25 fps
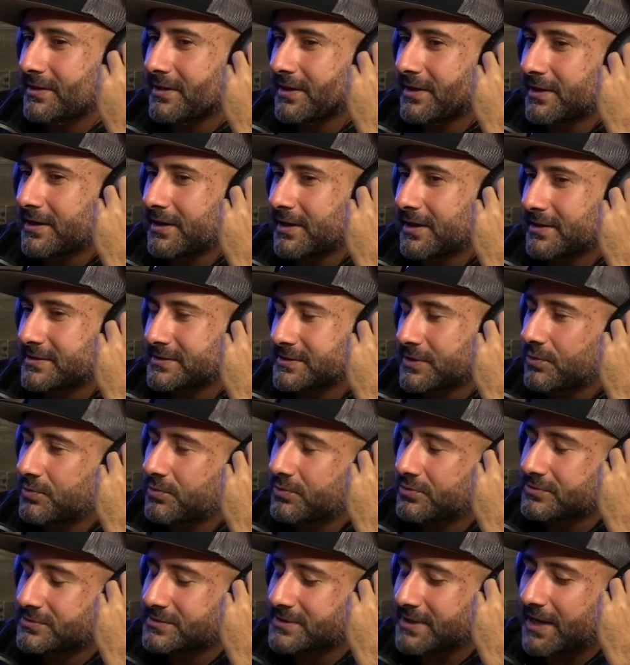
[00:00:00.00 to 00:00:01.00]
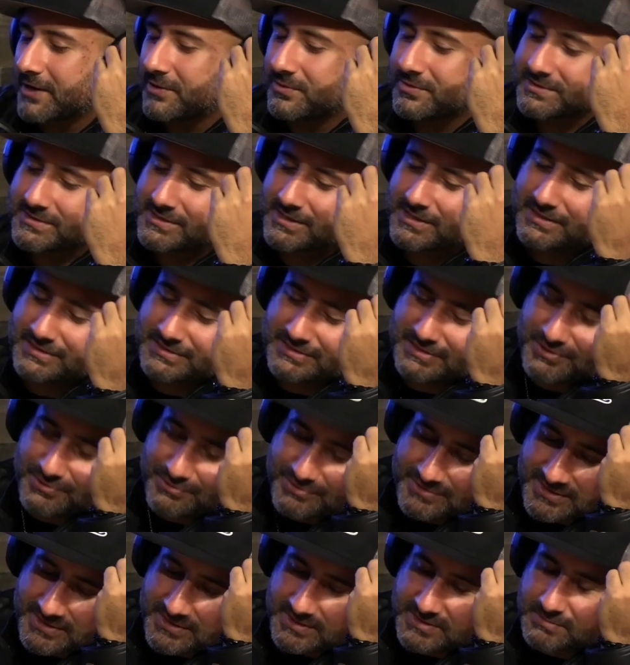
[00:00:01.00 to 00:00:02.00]
like it's almost I don't want to say it's
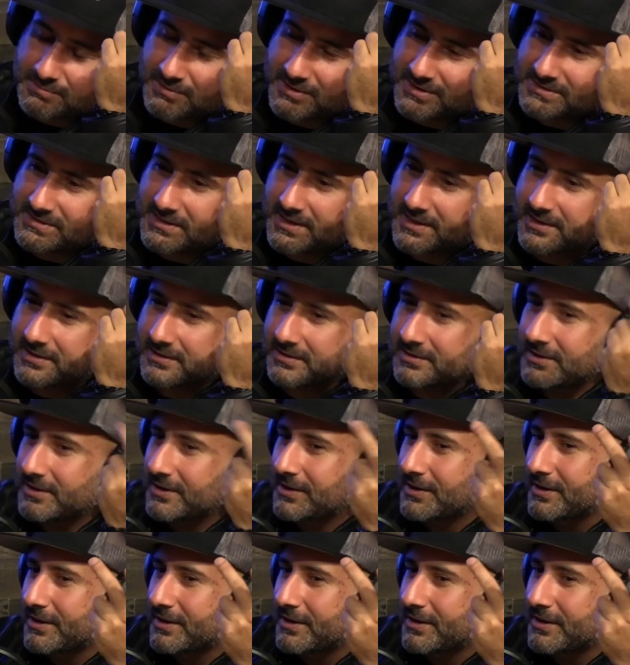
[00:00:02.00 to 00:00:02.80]
useless, but it's like